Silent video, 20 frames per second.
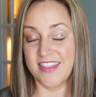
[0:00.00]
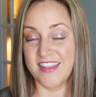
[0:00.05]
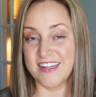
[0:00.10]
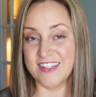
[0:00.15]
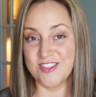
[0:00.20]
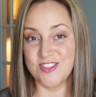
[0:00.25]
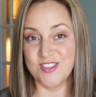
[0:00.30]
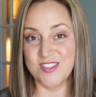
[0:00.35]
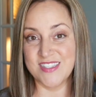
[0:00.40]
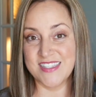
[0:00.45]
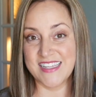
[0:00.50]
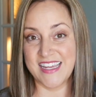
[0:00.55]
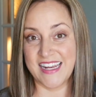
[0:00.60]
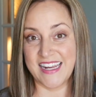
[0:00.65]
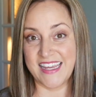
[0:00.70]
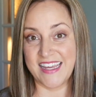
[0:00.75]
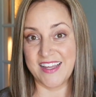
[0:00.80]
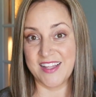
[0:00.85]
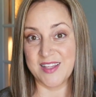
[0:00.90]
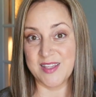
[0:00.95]
that is just
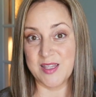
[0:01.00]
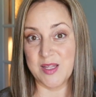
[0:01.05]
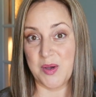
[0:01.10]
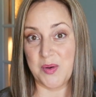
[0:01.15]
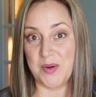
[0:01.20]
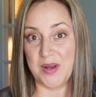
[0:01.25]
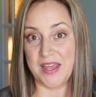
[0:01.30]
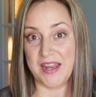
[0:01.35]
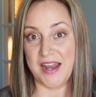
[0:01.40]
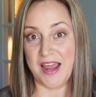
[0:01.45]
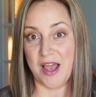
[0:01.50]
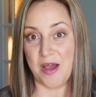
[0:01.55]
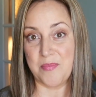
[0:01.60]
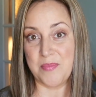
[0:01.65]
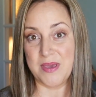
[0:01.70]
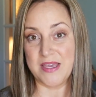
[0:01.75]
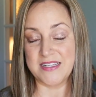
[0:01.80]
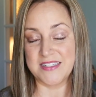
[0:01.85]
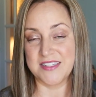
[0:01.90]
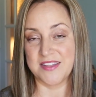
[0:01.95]
getting loaded
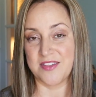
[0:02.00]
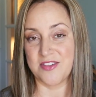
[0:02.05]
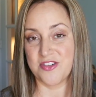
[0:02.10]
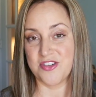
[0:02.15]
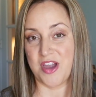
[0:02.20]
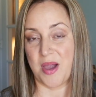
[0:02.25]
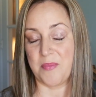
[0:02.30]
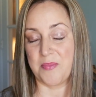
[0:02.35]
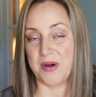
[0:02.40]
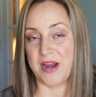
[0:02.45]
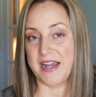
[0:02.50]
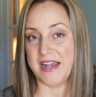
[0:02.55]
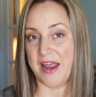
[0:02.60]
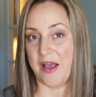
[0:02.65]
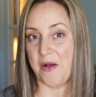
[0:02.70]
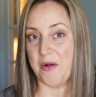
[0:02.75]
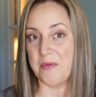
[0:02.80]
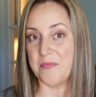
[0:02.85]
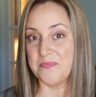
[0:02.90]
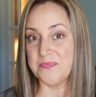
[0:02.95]
up into the shop right
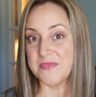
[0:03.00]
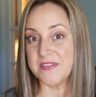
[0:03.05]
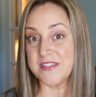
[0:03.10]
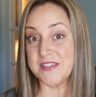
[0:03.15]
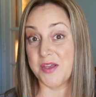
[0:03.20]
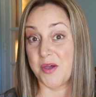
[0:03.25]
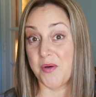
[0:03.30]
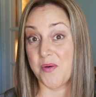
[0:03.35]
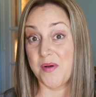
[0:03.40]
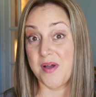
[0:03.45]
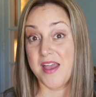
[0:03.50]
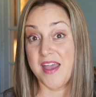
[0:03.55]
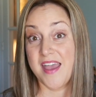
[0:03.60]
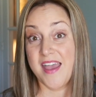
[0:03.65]
now. So